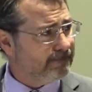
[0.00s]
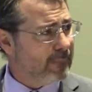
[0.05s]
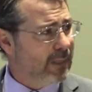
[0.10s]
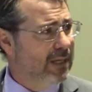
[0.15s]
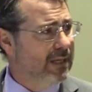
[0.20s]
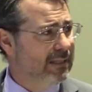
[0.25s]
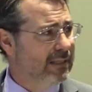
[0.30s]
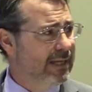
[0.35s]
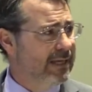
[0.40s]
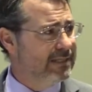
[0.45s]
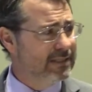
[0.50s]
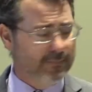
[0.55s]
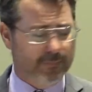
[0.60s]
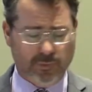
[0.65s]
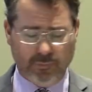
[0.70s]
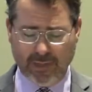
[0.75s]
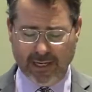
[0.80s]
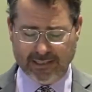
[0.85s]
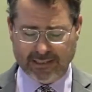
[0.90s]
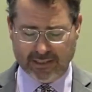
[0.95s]
he lays him
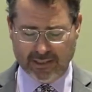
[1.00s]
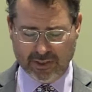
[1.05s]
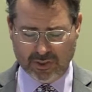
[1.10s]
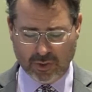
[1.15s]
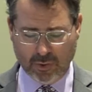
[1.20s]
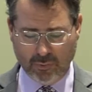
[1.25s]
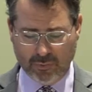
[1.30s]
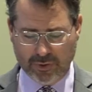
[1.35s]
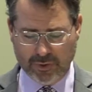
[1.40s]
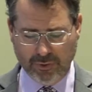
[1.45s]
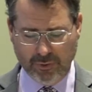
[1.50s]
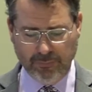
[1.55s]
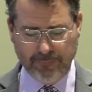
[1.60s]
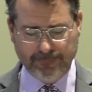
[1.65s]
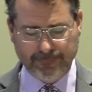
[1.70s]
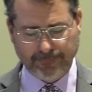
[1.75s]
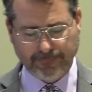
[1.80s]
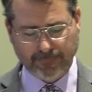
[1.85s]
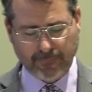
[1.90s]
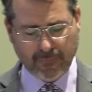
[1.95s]
to rest in his own tomb.
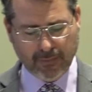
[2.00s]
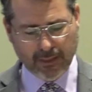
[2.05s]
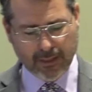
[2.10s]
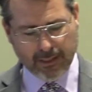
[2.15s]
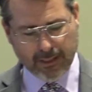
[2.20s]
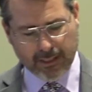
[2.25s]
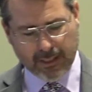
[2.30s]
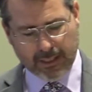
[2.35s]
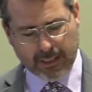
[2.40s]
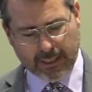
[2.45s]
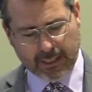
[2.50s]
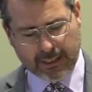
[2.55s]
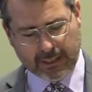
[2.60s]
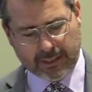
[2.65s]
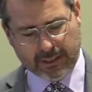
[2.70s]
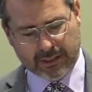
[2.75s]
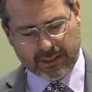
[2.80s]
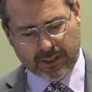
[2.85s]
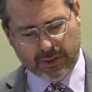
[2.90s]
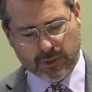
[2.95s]
He
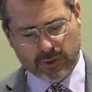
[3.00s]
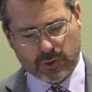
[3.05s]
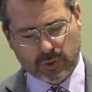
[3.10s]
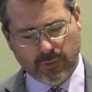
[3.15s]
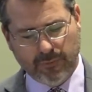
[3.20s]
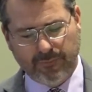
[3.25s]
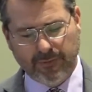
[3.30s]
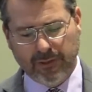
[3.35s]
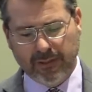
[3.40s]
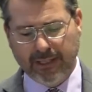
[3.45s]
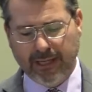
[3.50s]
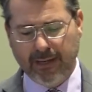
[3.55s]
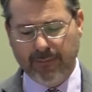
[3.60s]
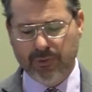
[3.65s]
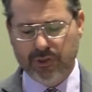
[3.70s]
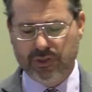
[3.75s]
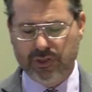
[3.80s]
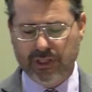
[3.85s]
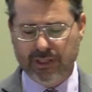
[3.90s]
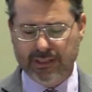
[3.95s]
continues to affiliate
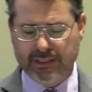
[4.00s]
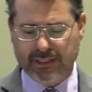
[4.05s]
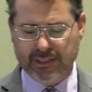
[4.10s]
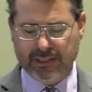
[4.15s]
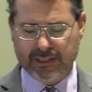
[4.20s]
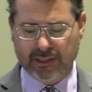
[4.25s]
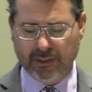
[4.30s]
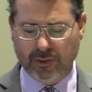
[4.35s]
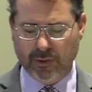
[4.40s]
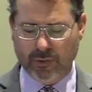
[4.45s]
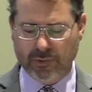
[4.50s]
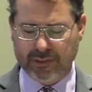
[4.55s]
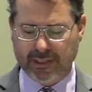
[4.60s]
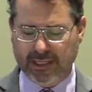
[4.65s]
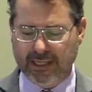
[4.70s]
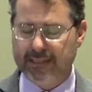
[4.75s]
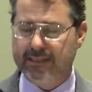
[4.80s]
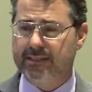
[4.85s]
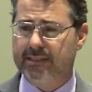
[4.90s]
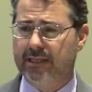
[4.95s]
with Jesus and goes
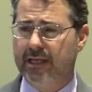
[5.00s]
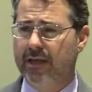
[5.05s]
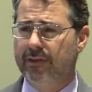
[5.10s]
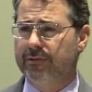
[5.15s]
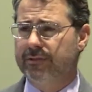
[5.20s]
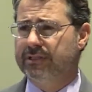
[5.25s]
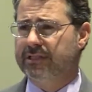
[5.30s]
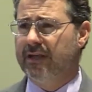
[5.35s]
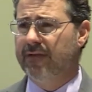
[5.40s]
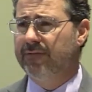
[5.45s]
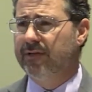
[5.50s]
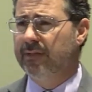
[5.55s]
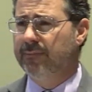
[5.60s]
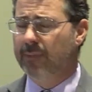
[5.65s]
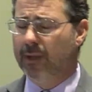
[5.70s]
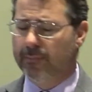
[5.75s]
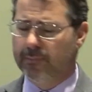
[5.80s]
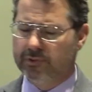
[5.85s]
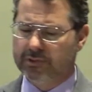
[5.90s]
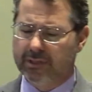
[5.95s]
against the other 70
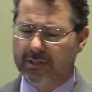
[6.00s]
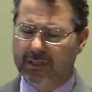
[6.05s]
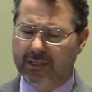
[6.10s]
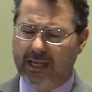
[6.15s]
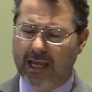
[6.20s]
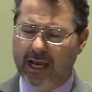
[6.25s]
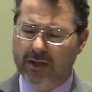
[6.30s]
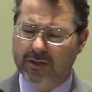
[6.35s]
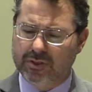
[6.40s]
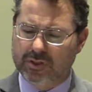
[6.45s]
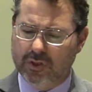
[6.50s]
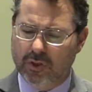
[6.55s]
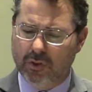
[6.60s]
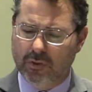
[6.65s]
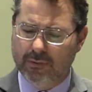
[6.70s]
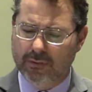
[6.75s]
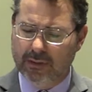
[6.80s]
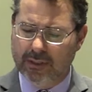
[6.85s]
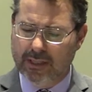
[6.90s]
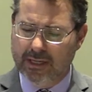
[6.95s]
members of the
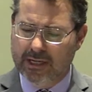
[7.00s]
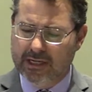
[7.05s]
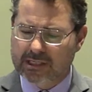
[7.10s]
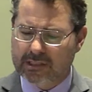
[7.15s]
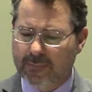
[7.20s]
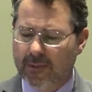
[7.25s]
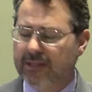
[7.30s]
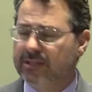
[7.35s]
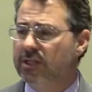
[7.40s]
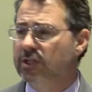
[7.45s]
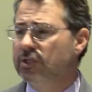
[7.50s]
council, spends